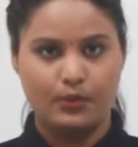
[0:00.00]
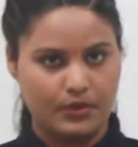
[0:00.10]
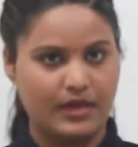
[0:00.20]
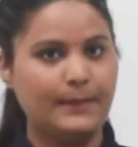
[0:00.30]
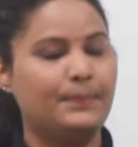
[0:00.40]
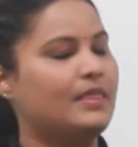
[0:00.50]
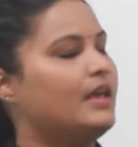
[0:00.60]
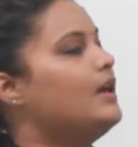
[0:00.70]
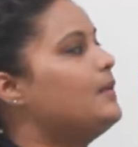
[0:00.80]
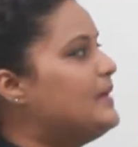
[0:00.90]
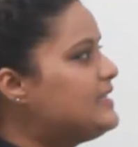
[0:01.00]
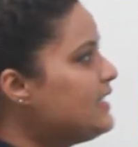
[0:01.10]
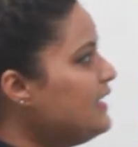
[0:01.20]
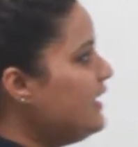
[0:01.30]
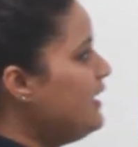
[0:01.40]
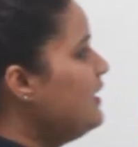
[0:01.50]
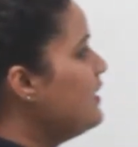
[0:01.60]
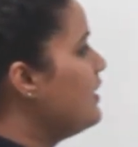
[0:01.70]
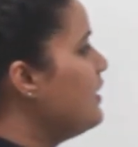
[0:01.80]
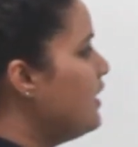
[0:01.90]
Okay, basically
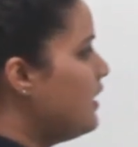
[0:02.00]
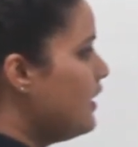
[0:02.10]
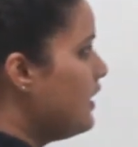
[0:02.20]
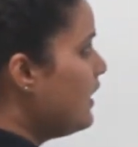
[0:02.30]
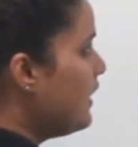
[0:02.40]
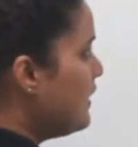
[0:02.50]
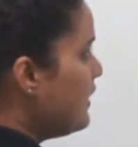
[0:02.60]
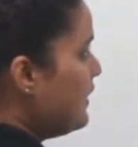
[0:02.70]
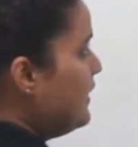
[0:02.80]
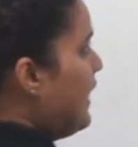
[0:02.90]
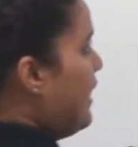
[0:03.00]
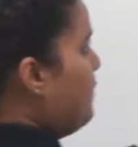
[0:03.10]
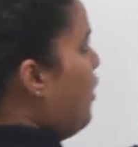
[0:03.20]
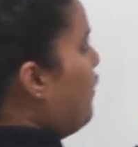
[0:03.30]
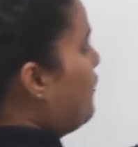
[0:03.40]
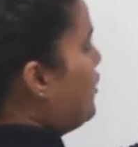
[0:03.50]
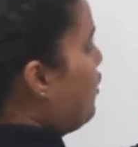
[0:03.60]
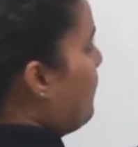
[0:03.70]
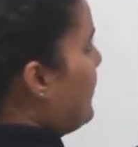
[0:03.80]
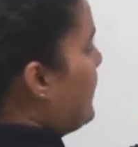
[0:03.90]
the name of the
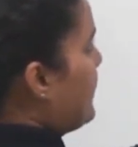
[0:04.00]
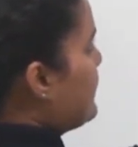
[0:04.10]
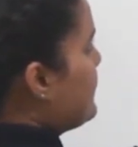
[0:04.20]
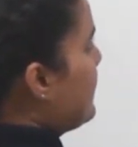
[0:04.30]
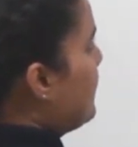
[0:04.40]
topic is